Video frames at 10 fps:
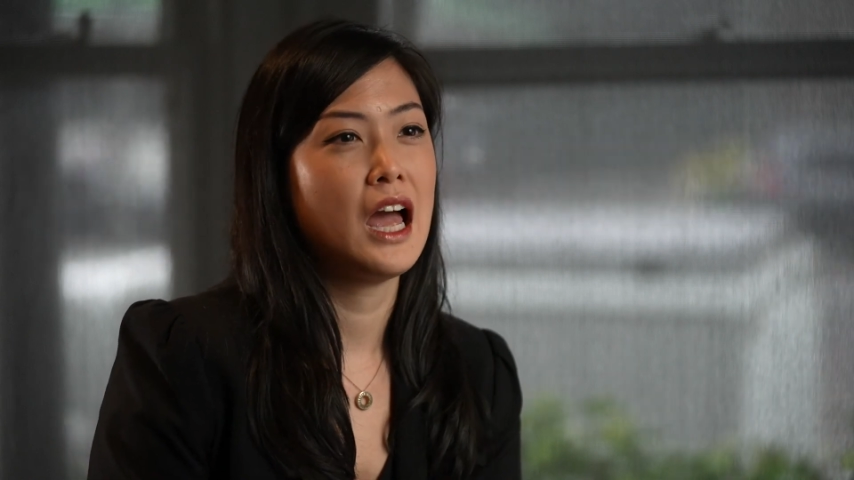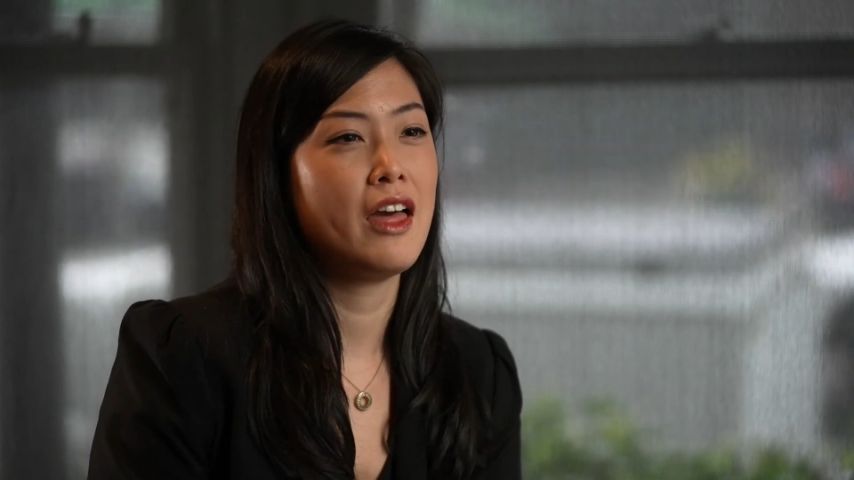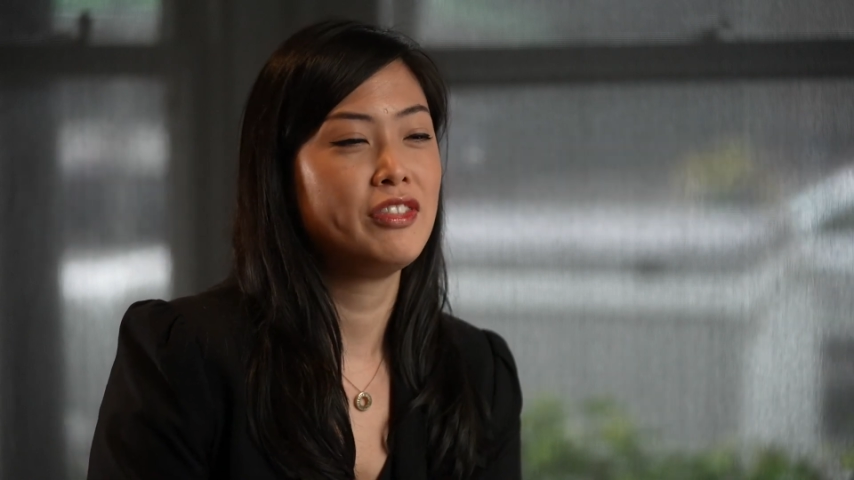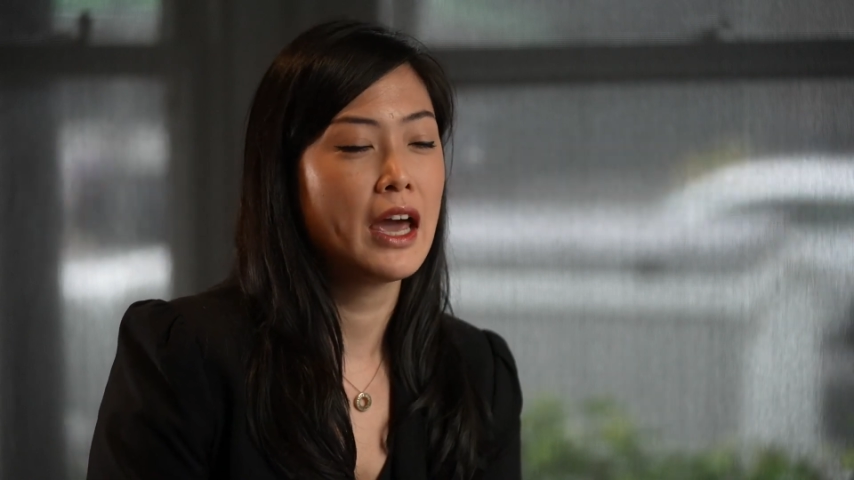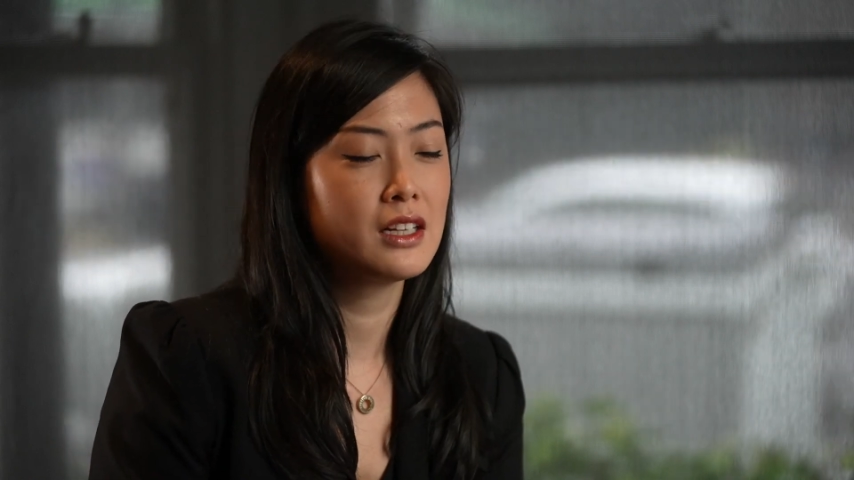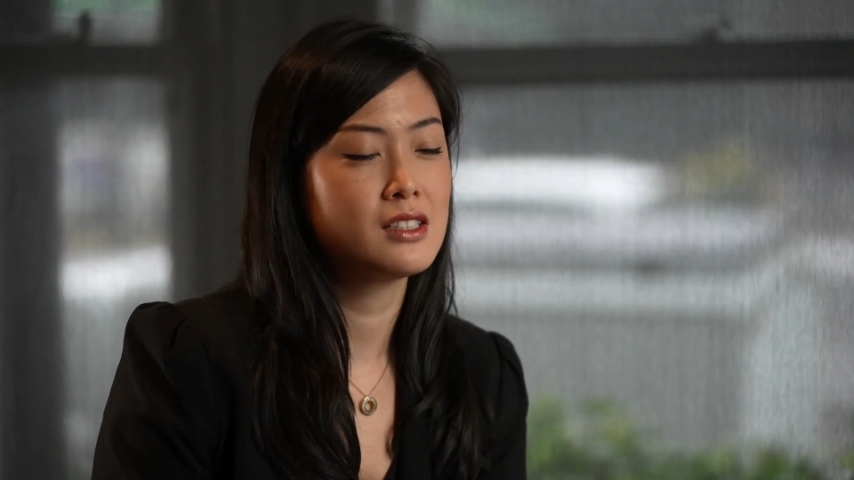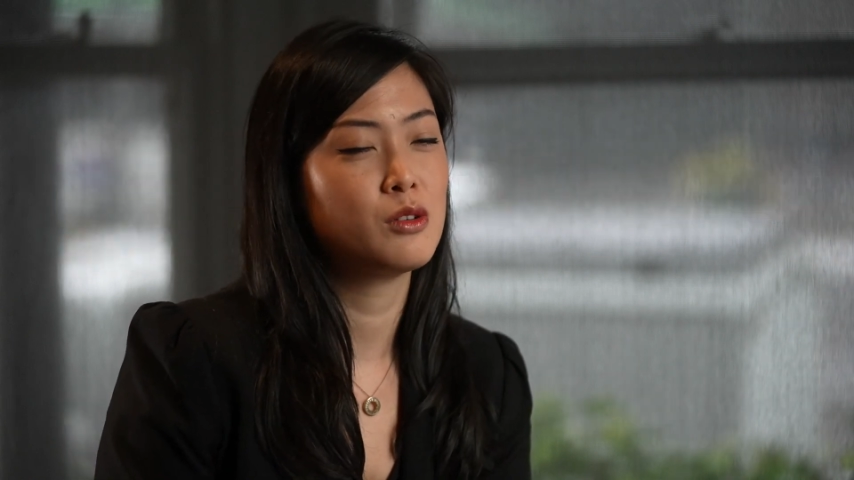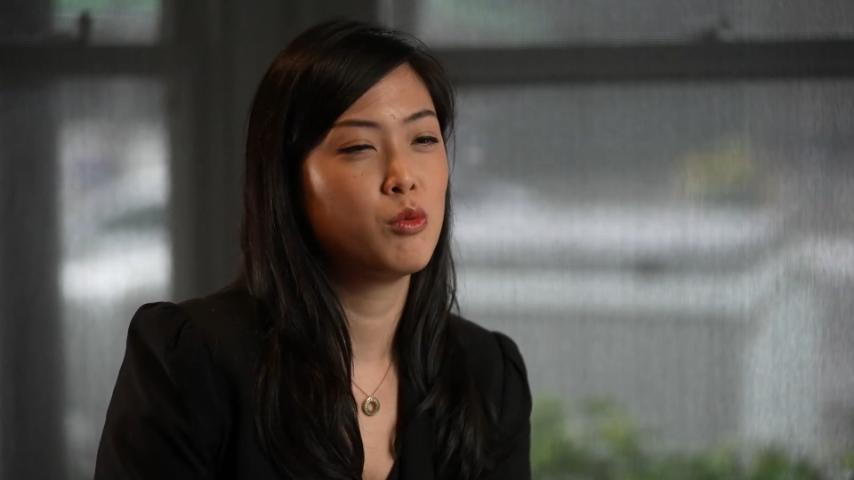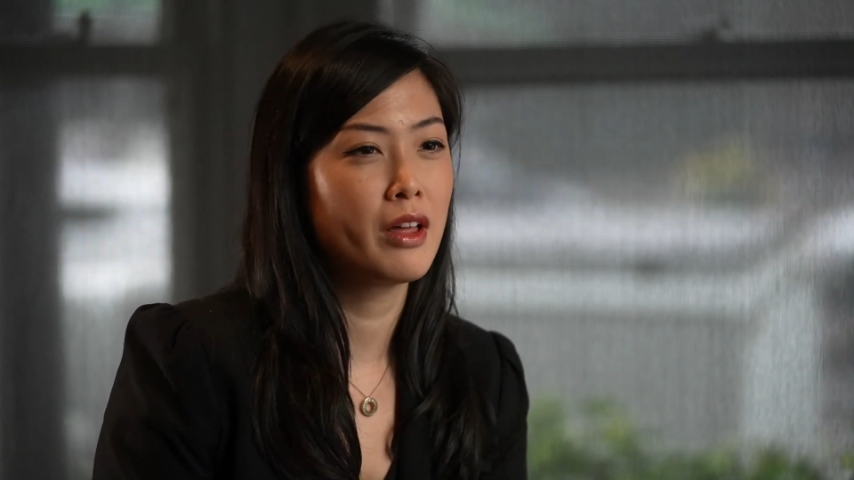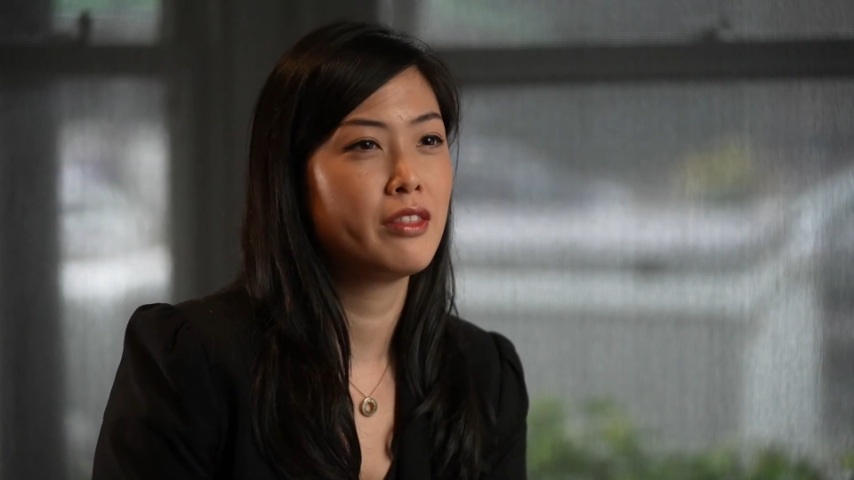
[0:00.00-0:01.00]
and that is
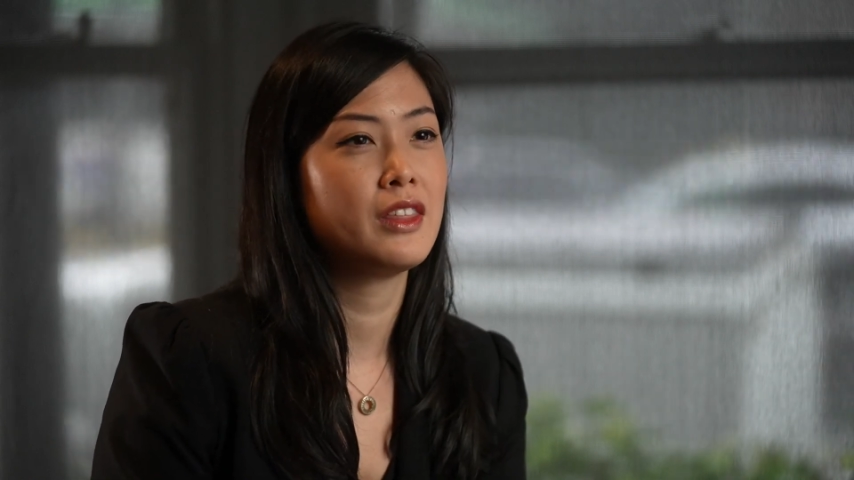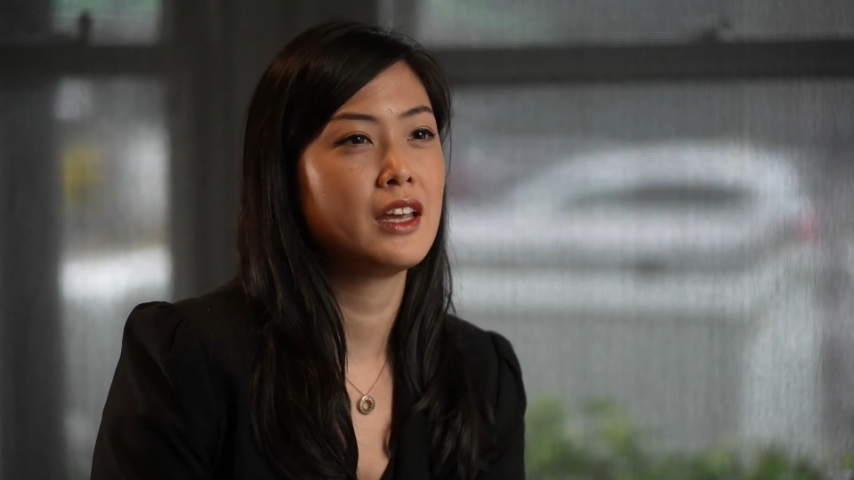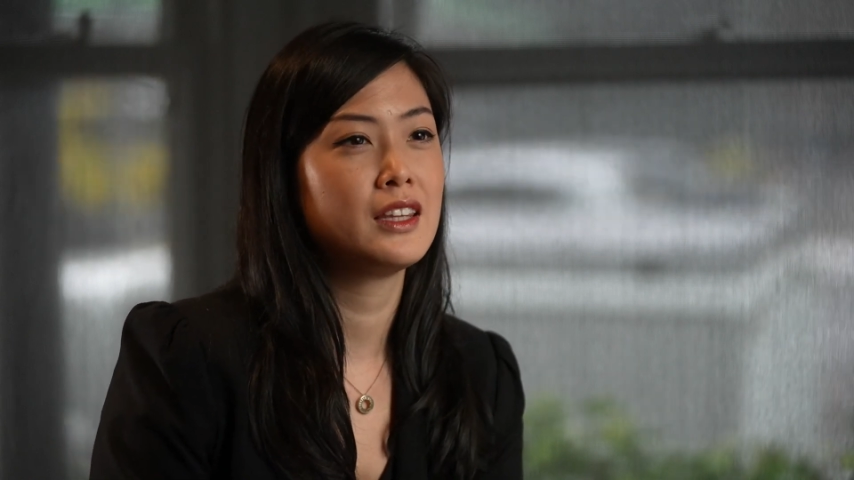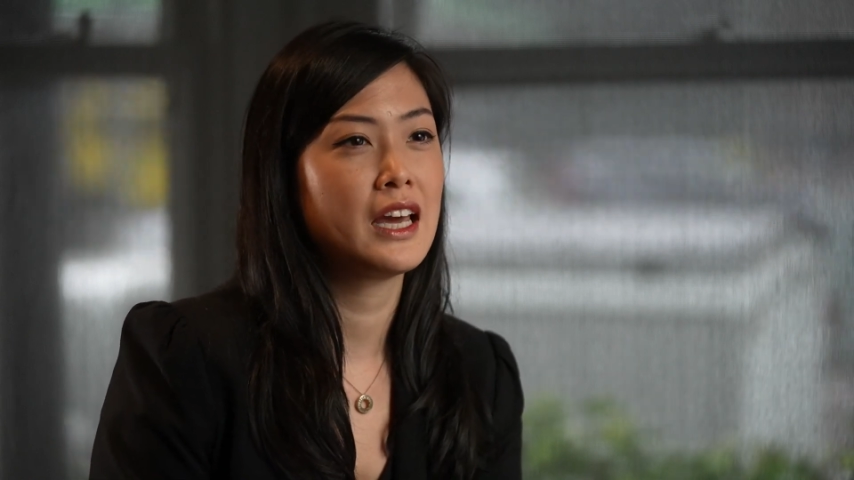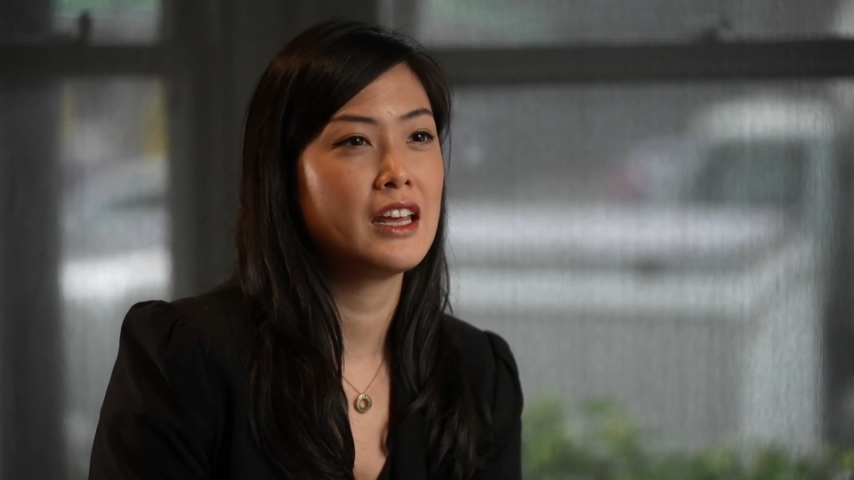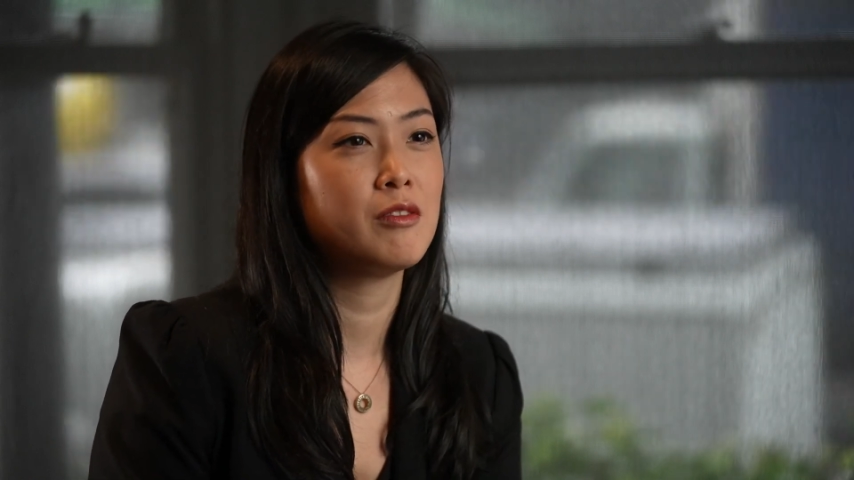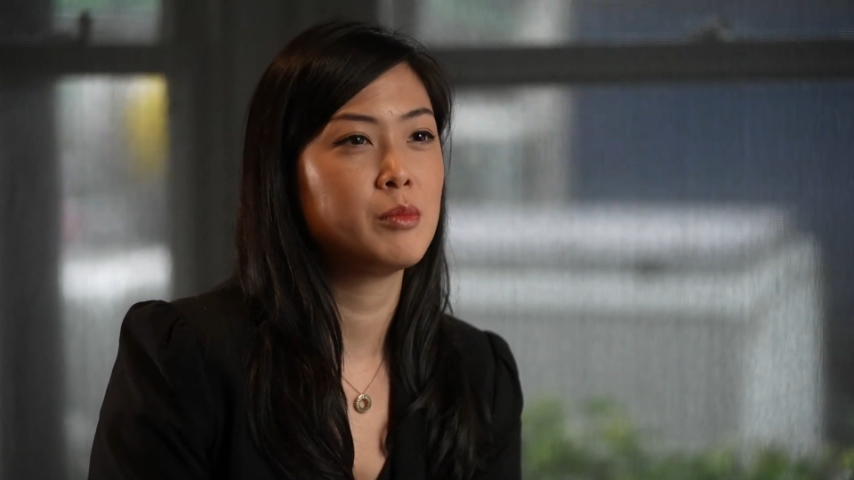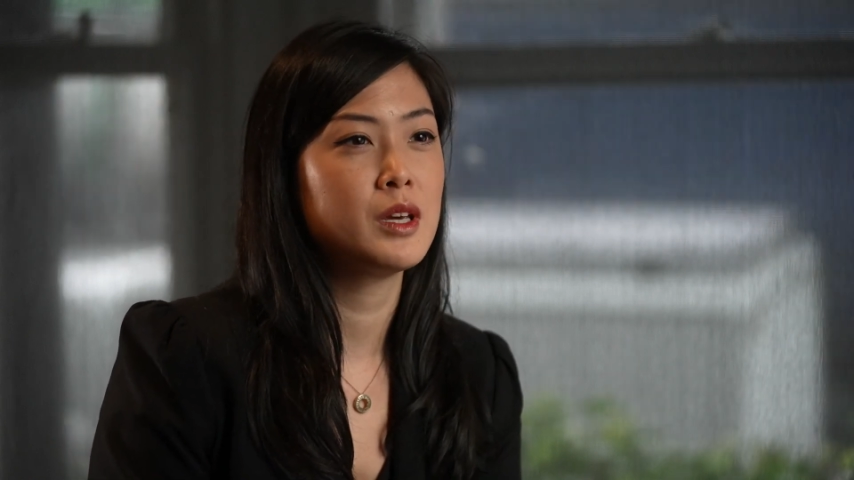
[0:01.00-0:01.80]
the one thing that if